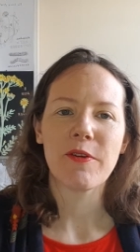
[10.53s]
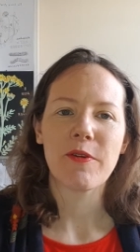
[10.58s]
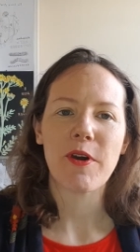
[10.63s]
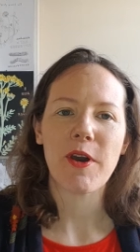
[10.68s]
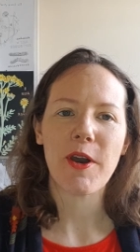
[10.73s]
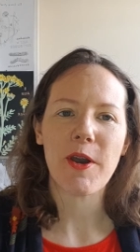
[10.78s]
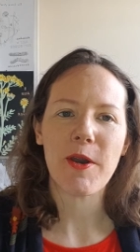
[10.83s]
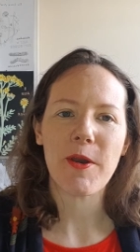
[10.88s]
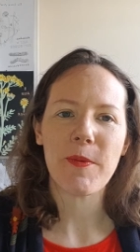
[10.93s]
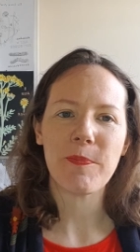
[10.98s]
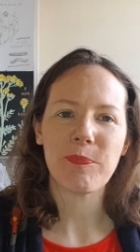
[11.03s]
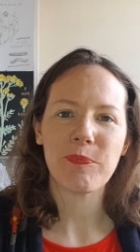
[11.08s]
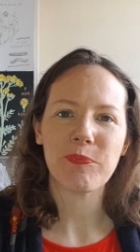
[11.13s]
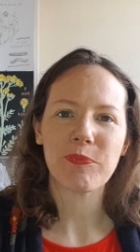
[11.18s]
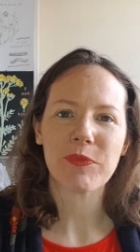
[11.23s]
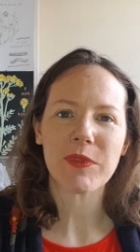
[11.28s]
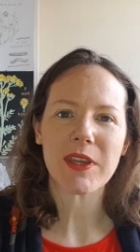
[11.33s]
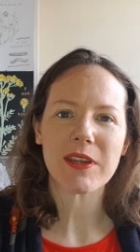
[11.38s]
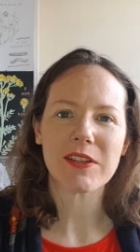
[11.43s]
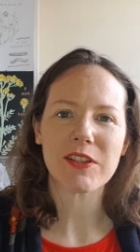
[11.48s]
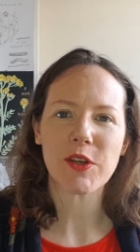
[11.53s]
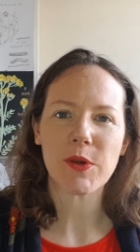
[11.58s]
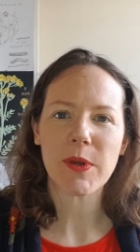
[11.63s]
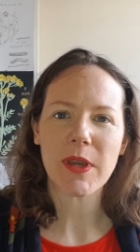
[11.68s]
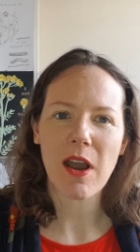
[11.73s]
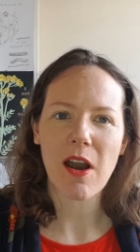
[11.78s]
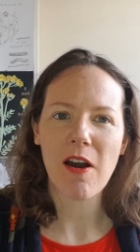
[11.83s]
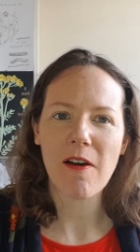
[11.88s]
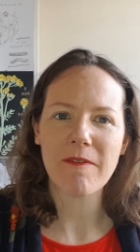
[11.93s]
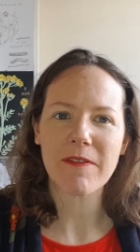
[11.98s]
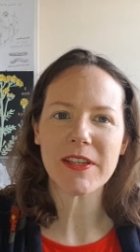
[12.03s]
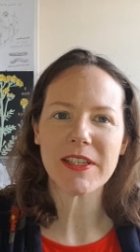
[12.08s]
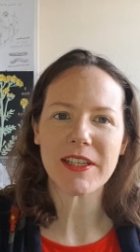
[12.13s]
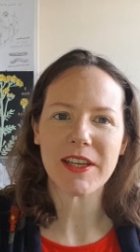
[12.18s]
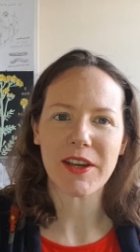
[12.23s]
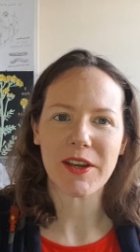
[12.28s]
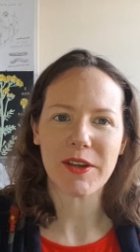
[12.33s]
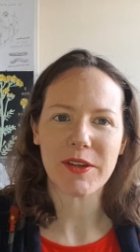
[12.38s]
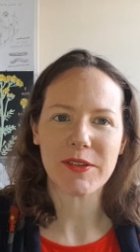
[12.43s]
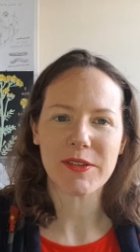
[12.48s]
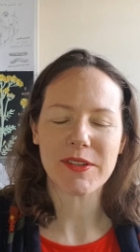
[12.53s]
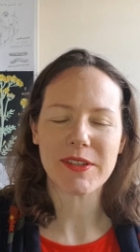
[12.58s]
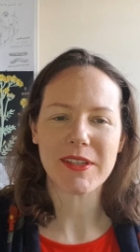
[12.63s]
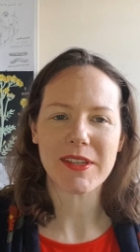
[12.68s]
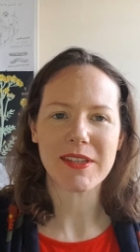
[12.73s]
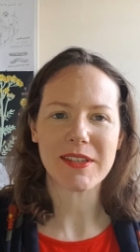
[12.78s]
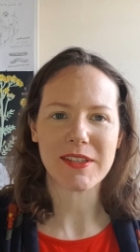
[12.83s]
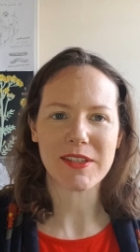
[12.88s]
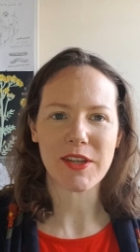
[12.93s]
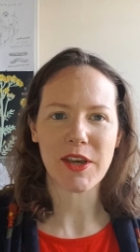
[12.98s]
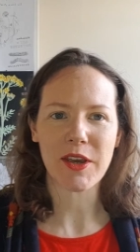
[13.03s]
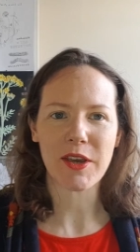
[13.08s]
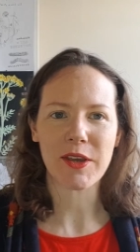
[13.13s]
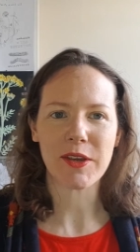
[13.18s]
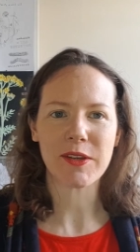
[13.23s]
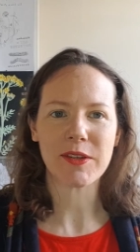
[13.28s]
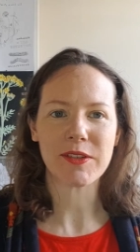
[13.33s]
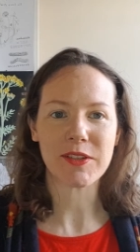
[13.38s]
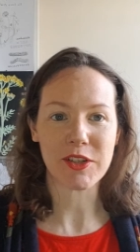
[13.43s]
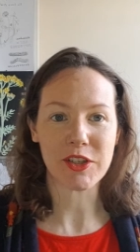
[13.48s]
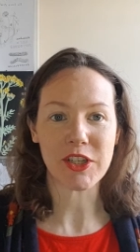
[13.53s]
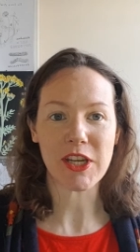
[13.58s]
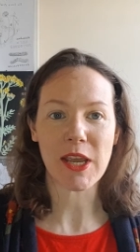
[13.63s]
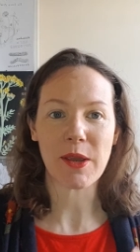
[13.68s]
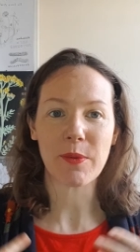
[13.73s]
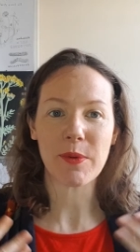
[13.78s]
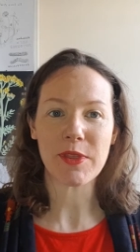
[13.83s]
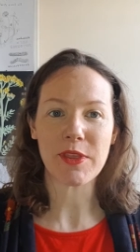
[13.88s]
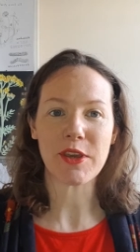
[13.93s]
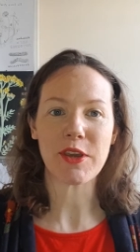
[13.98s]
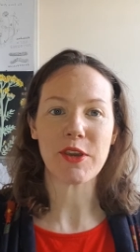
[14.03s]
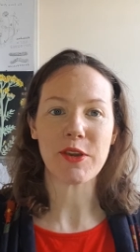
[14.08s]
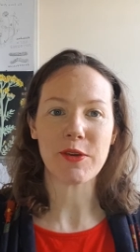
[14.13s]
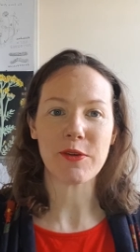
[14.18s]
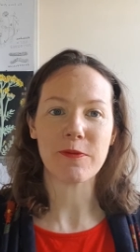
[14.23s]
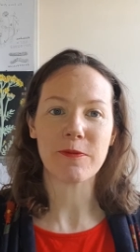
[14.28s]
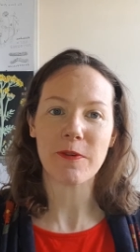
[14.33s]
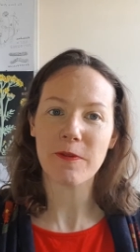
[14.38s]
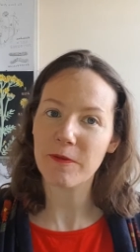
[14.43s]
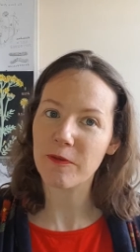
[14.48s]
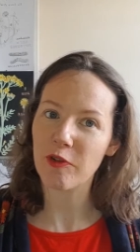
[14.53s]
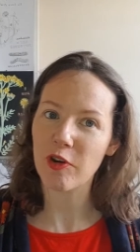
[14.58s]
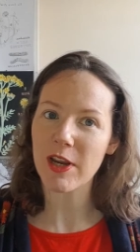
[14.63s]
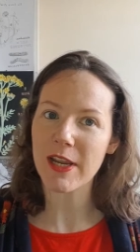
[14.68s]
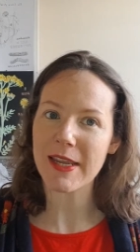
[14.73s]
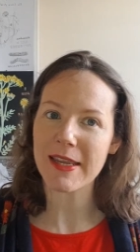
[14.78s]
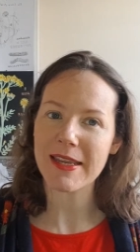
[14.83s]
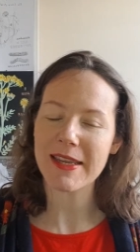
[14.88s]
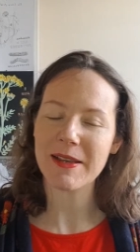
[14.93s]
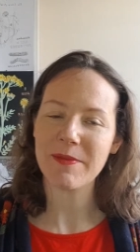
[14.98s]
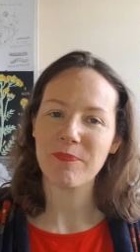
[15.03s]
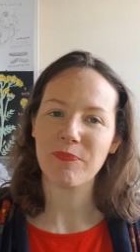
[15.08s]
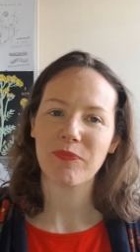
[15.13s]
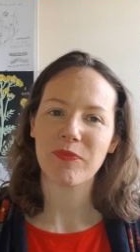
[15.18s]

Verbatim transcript: um, doing art videos so to share with you for free,